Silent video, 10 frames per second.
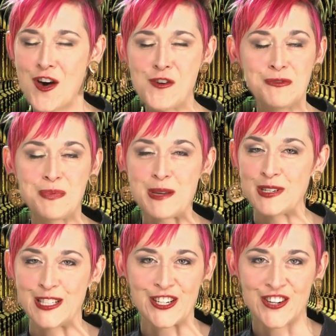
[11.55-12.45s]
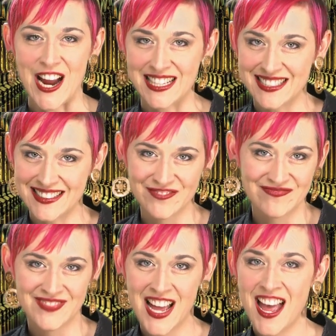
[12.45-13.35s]
Old people are great.
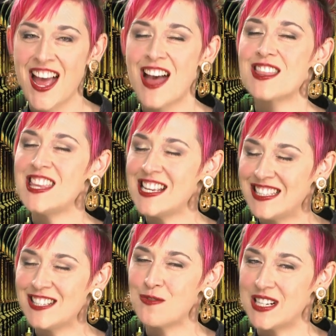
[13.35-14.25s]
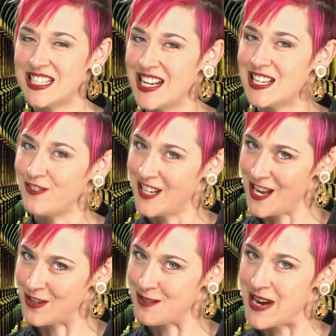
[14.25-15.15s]
This is what today's
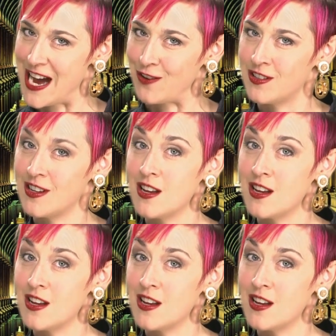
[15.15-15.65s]
video is about.